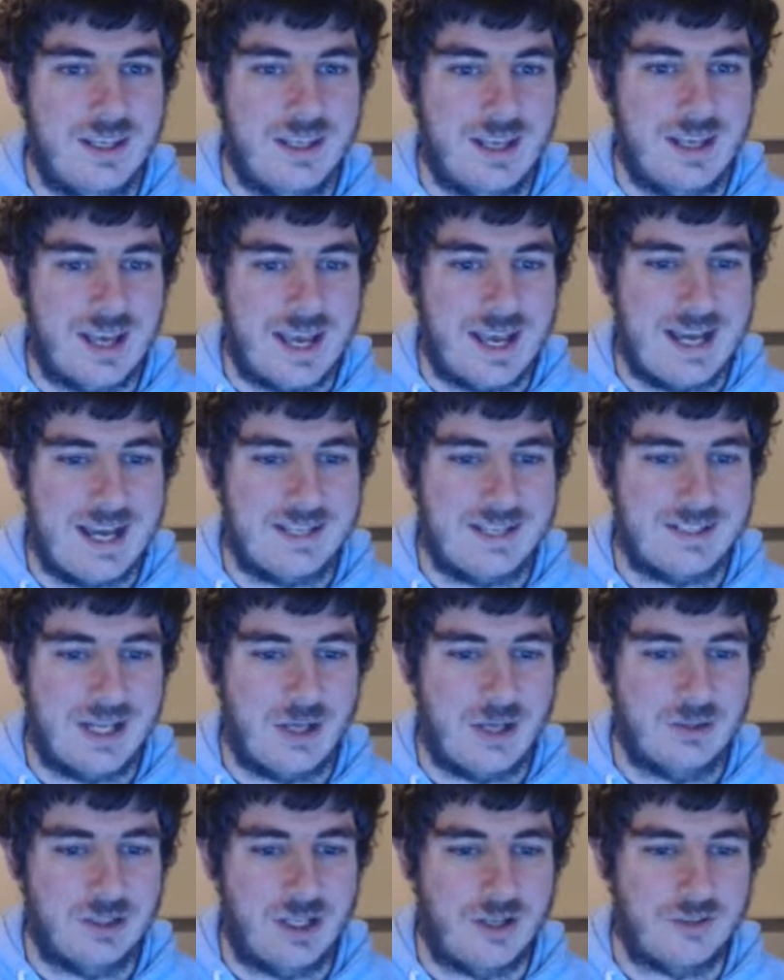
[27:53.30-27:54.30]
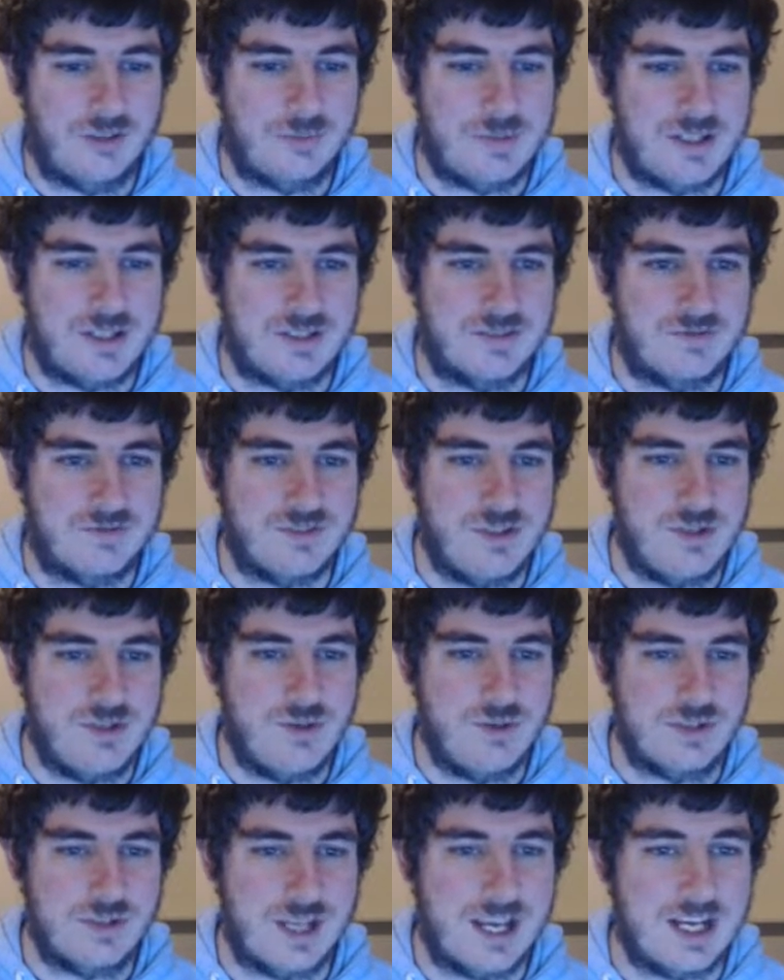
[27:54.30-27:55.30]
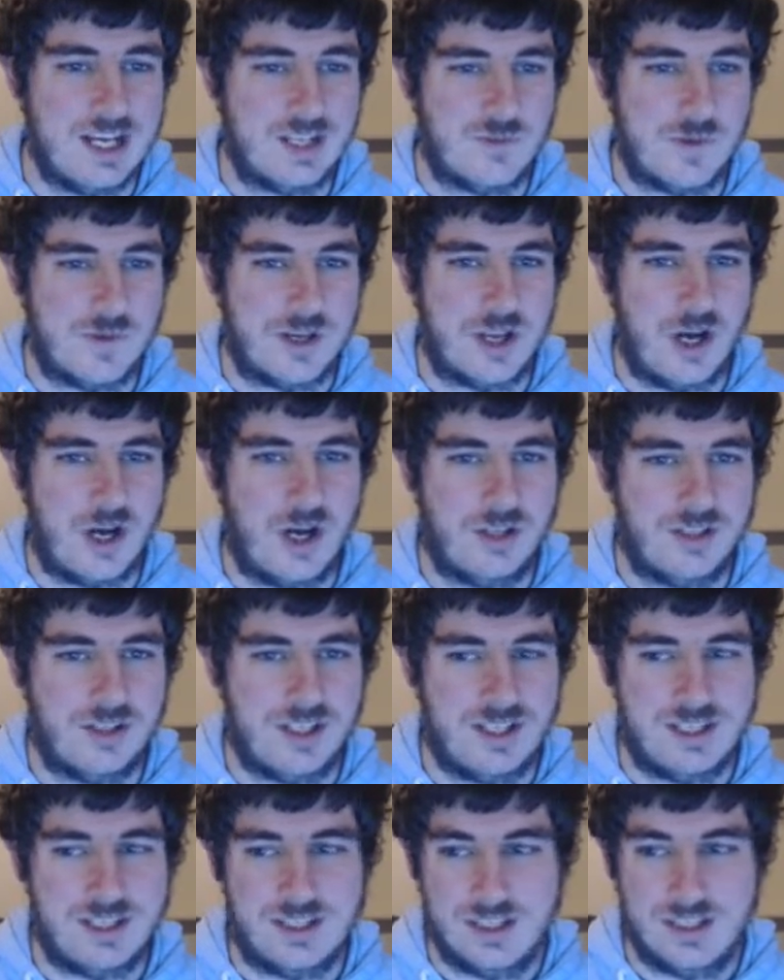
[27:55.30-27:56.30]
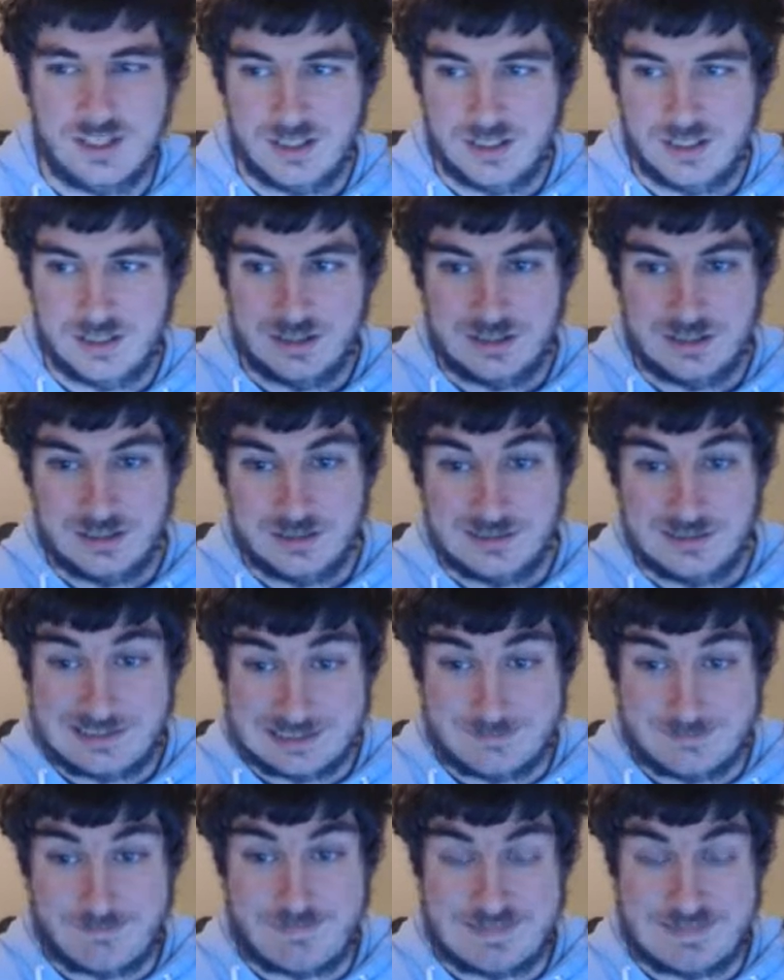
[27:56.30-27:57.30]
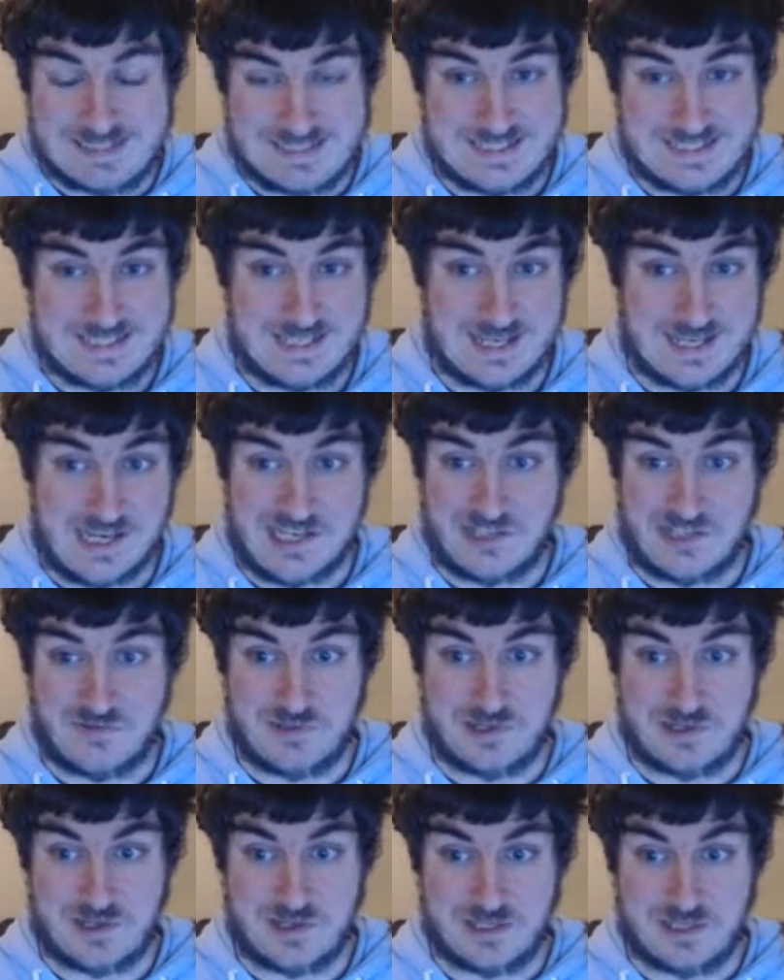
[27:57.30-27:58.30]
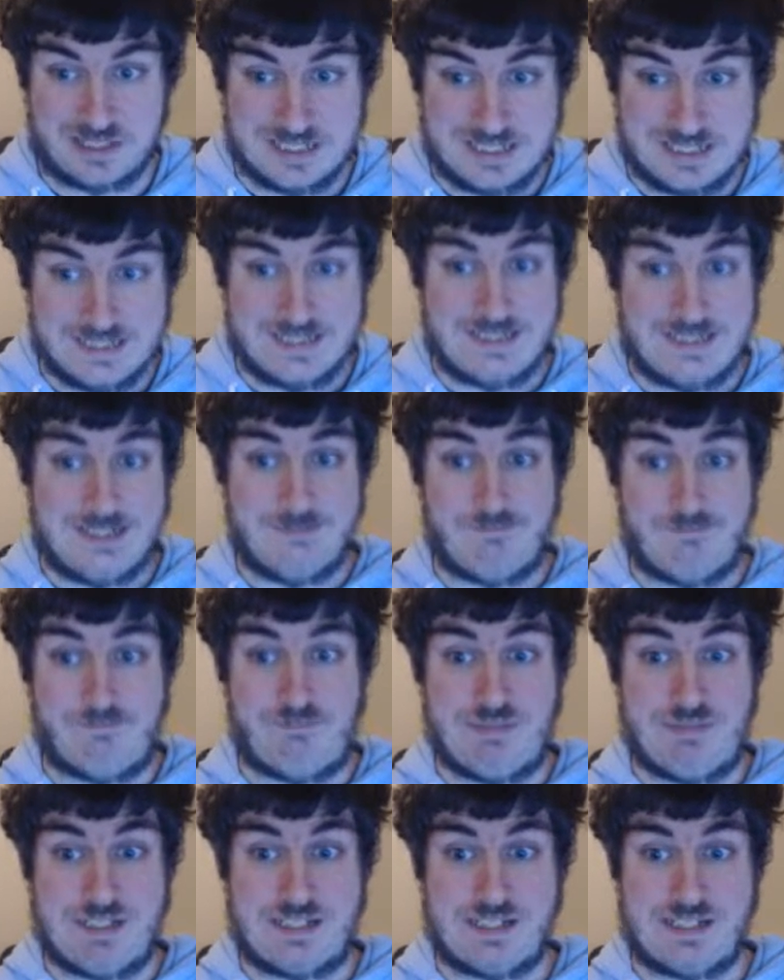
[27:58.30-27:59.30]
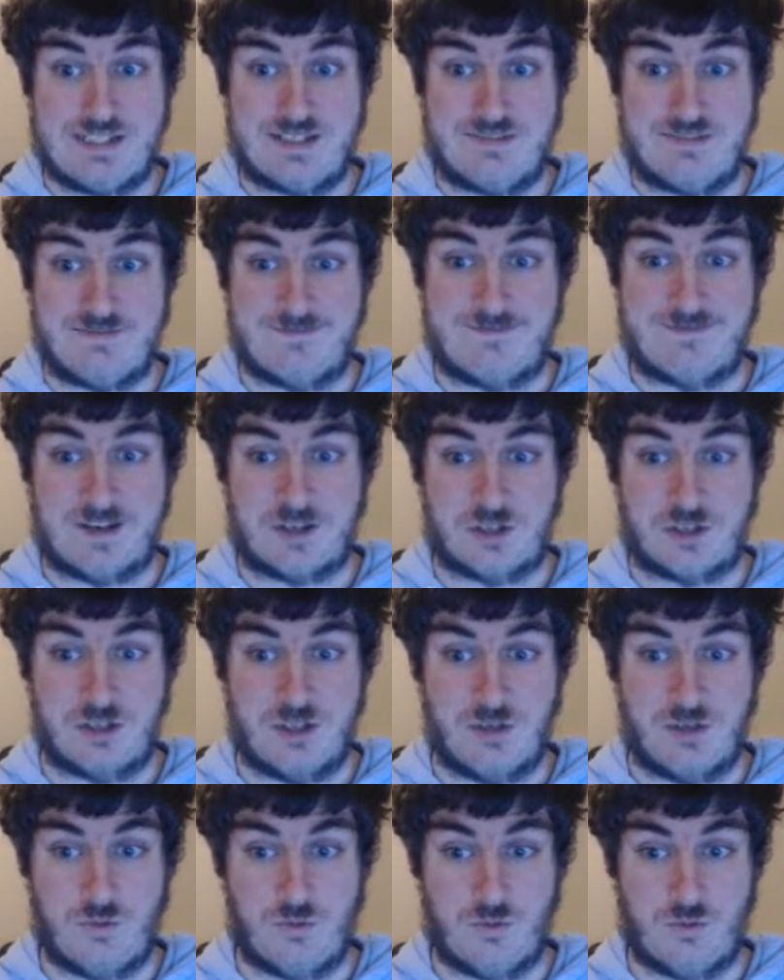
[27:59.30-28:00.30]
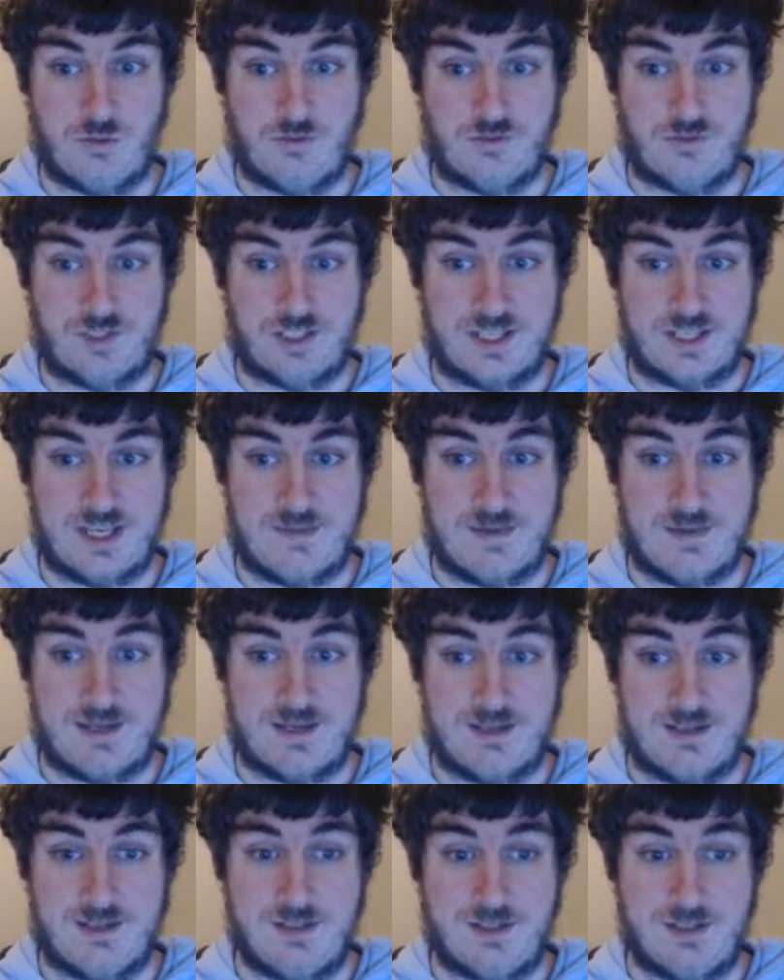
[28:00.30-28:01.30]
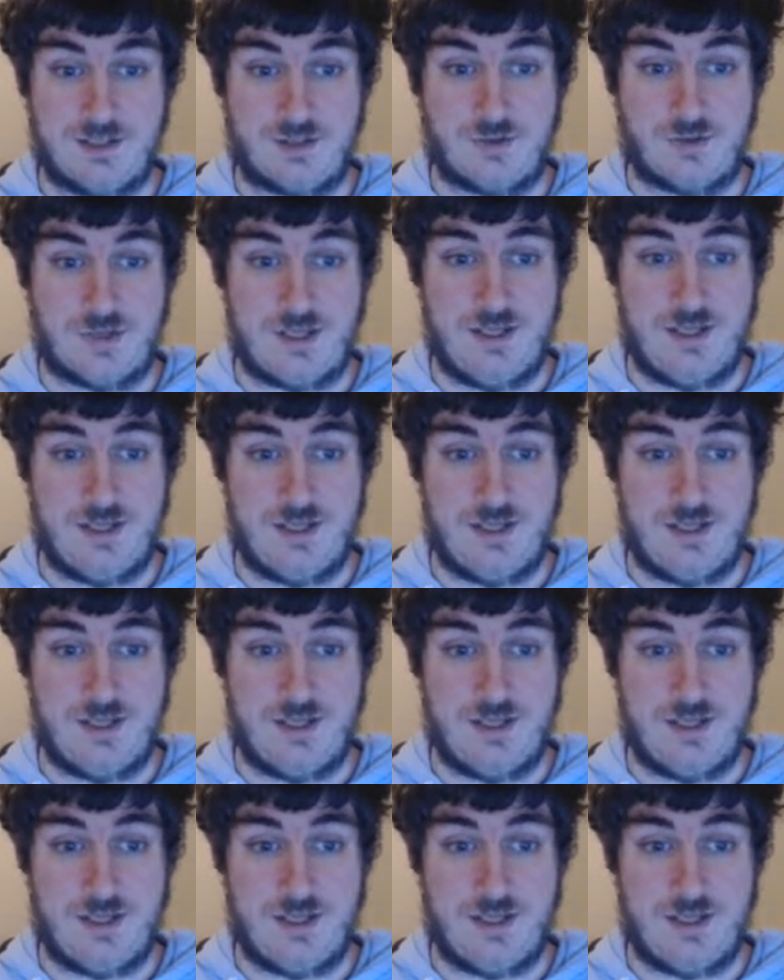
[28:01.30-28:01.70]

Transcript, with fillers: And our last piece of news is regarding the is regarding the biggest infection in all of the gaming industry,